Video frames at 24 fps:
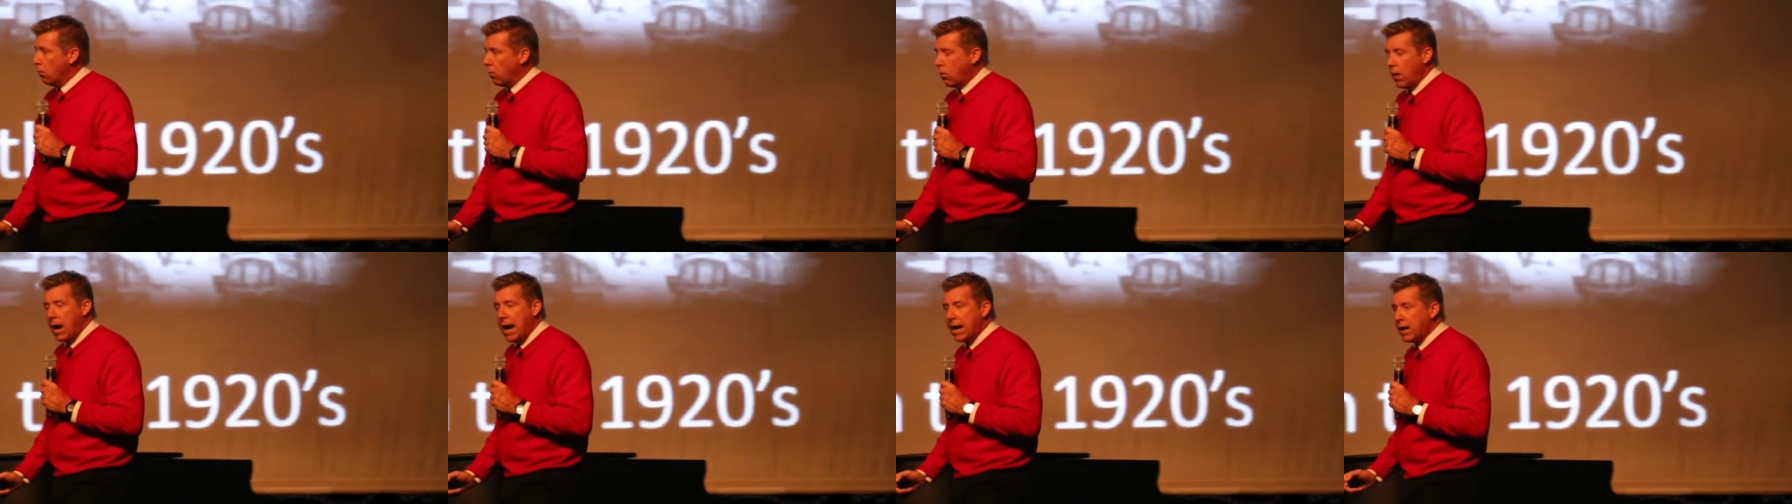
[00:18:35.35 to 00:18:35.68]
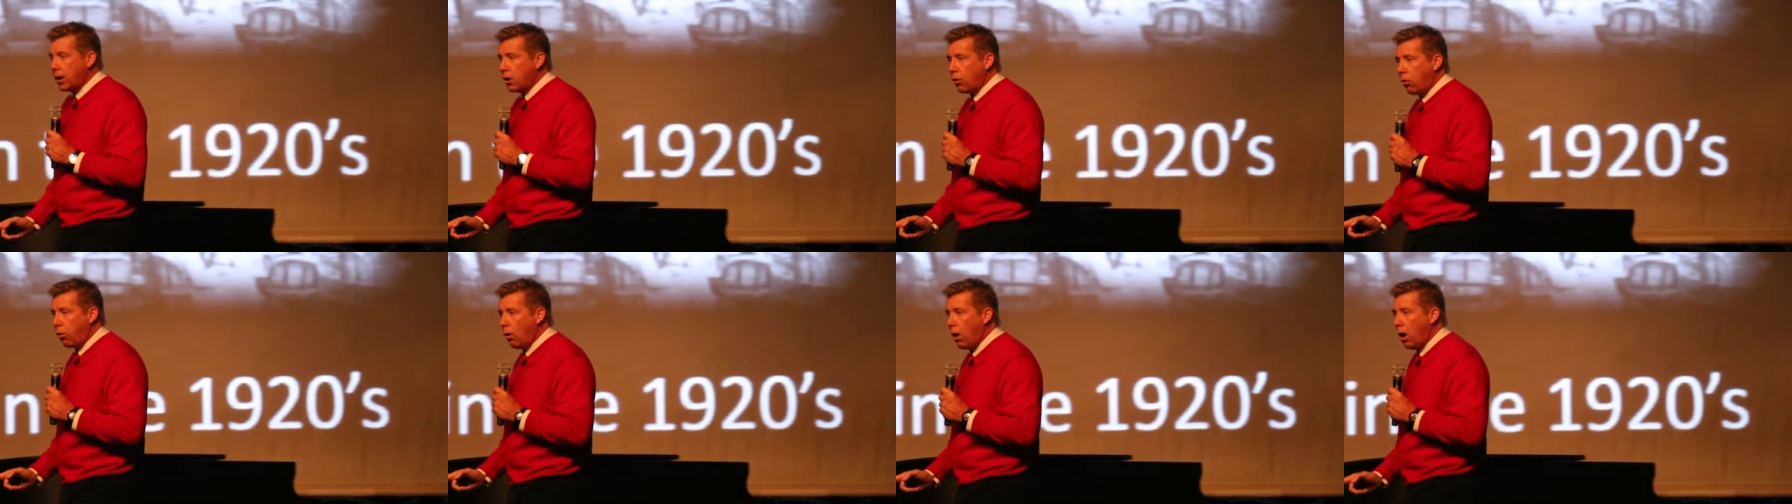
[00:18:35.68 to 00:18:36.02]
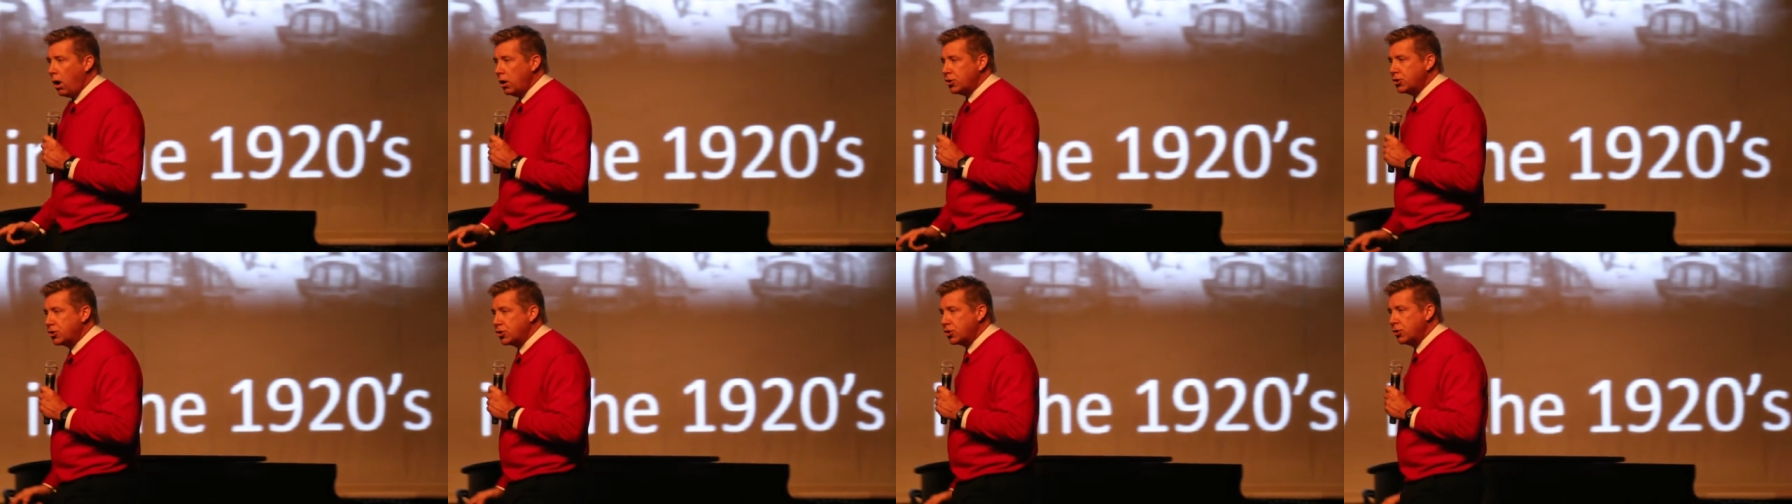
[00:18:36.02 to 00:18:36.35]
right
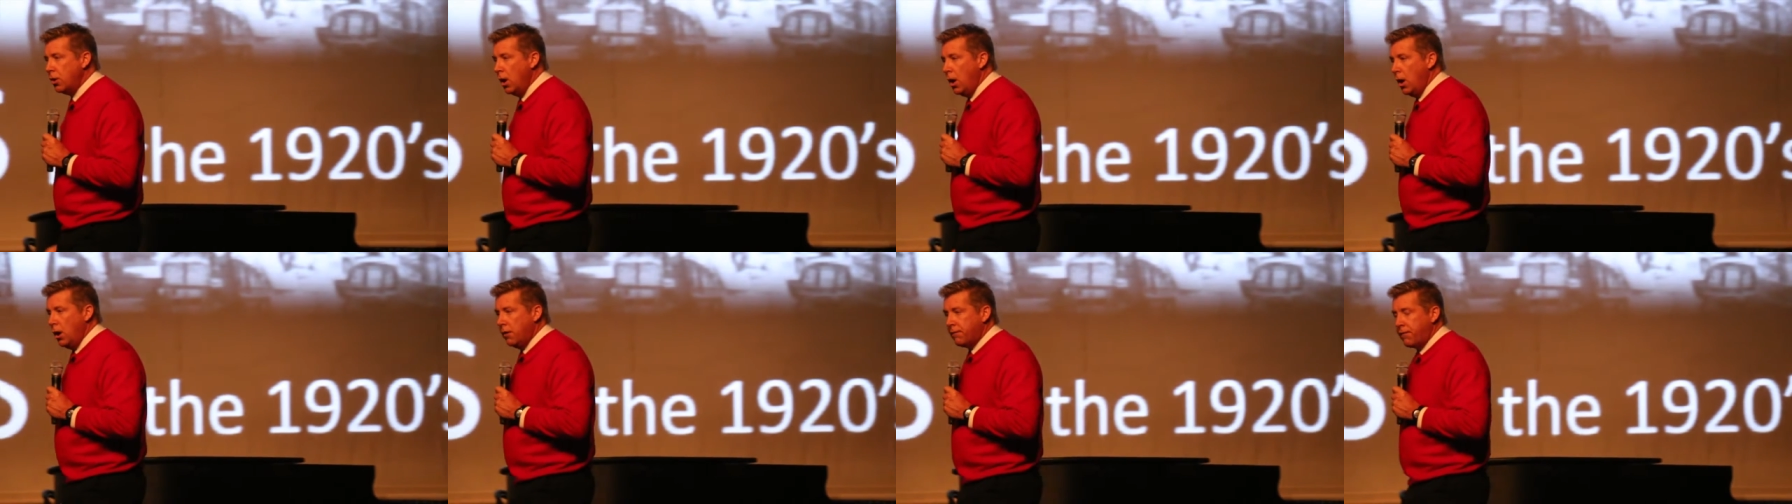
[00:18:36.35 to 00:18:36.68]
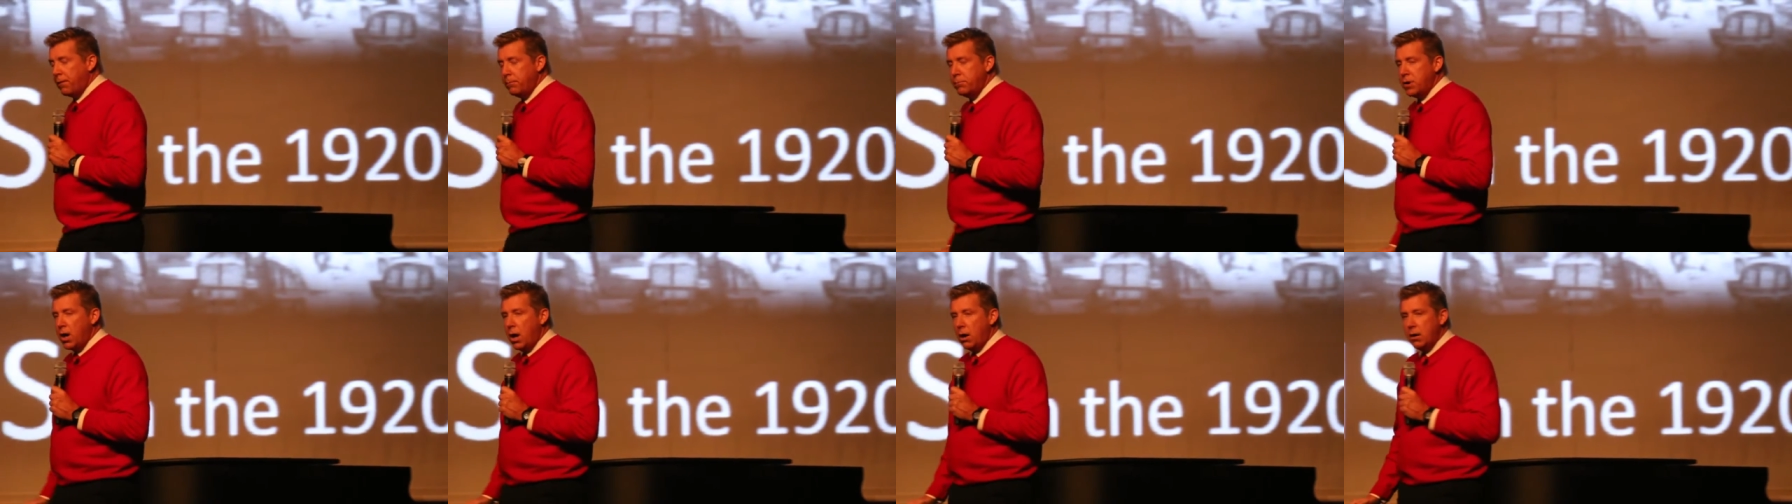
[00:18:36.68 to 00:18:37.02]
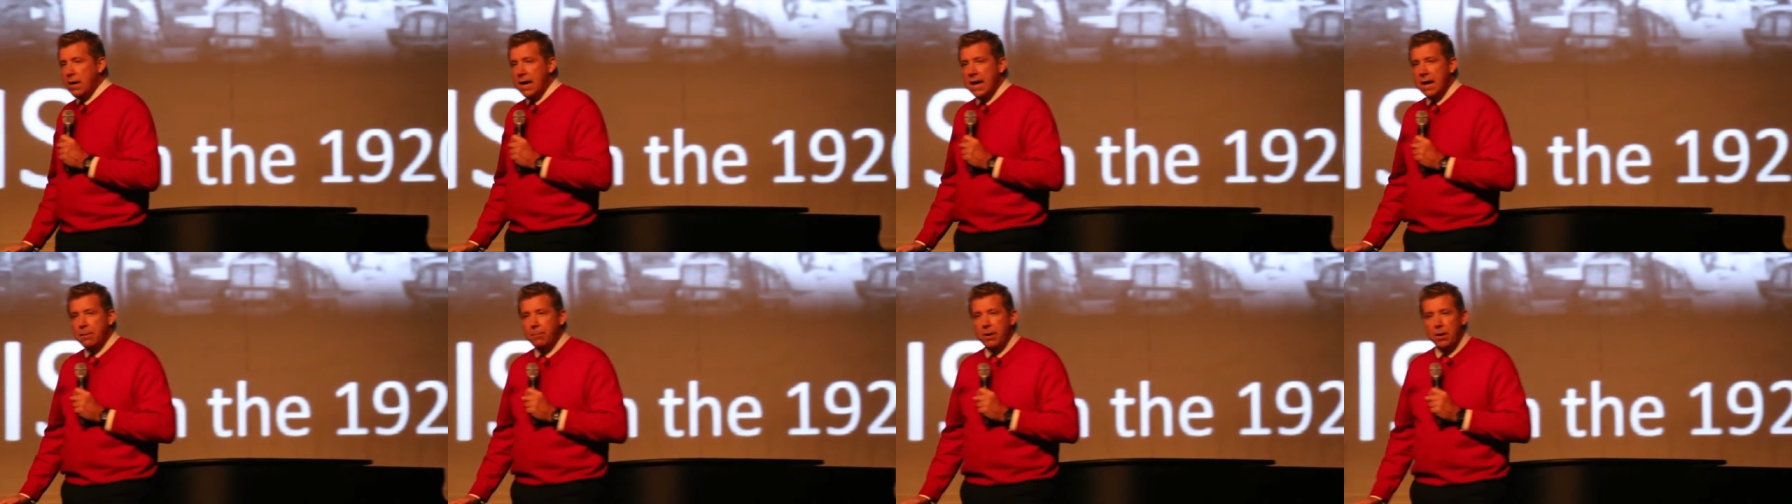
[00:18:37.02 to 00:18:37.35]
across from
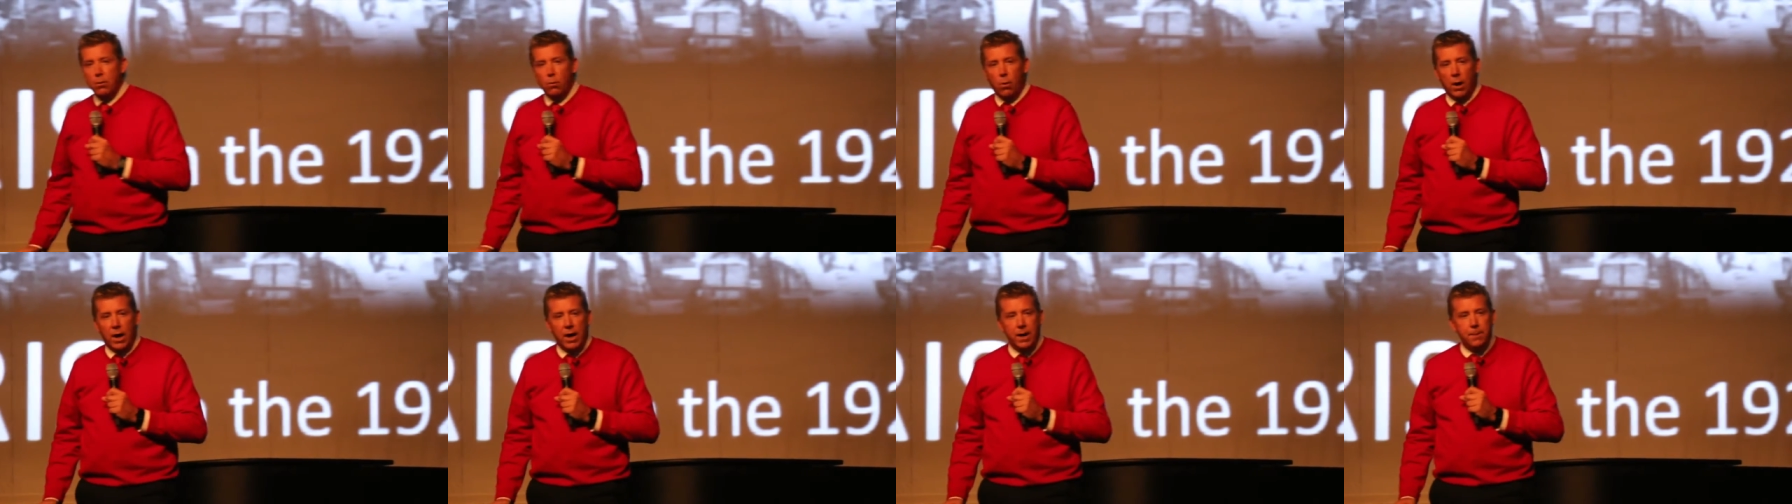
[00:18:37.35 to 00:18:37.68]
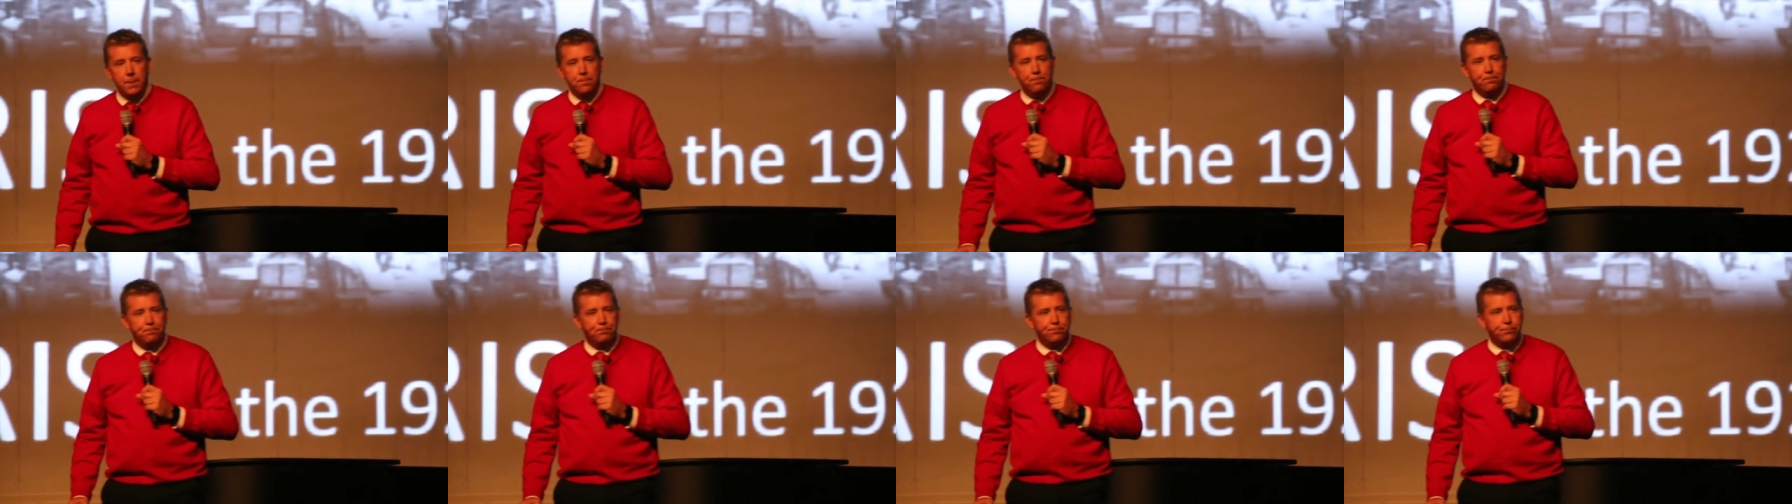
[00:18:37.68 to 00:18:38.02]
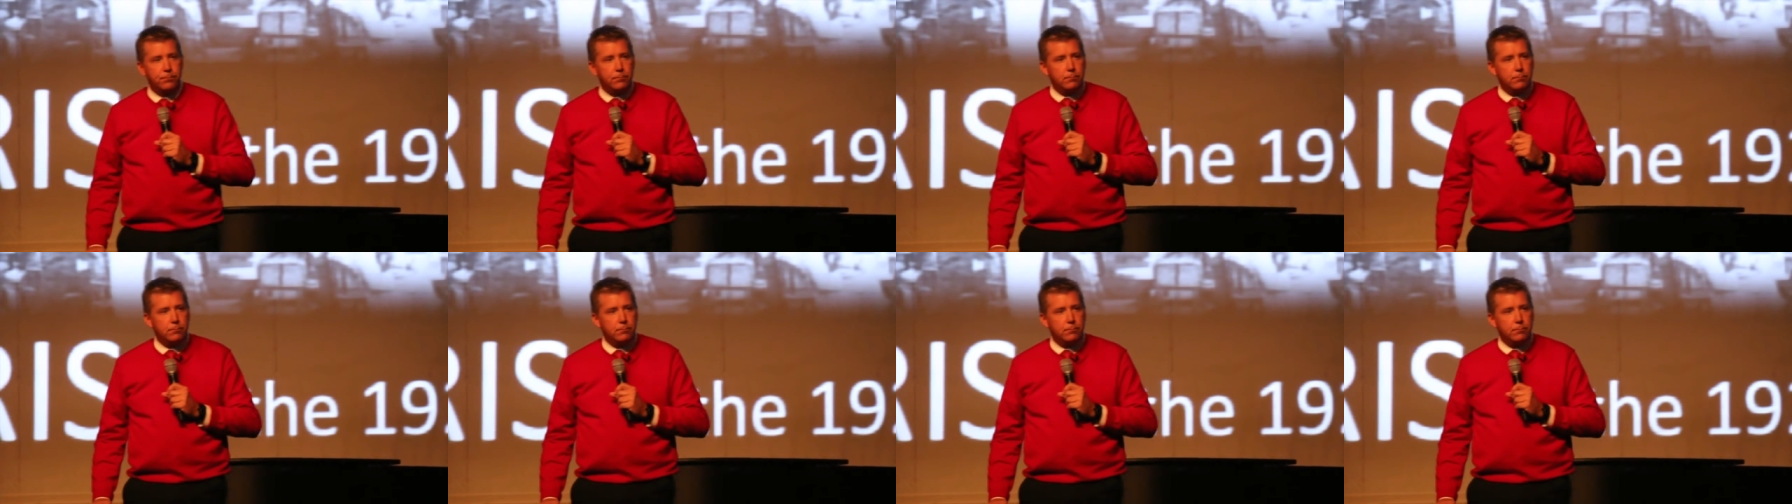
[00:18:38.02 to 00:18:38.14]
young Hemingway